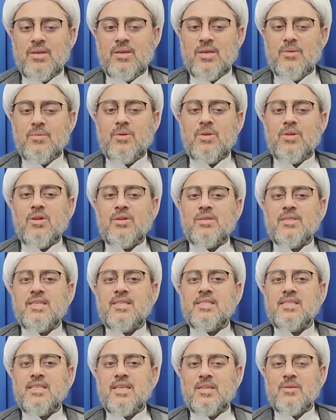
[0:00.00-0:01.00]
He will not
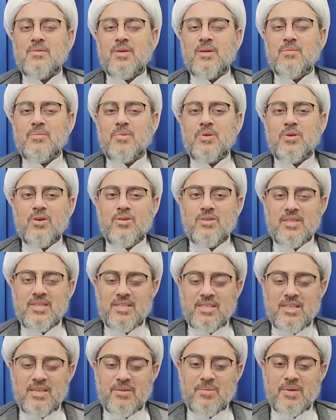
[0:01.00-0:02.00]
test anyone beyond
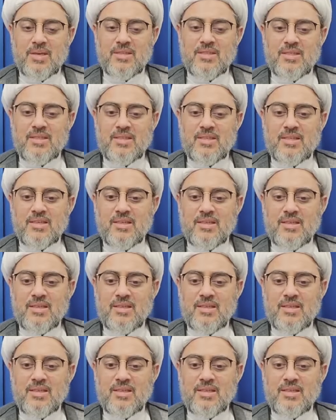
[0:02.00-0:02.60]
his capacity.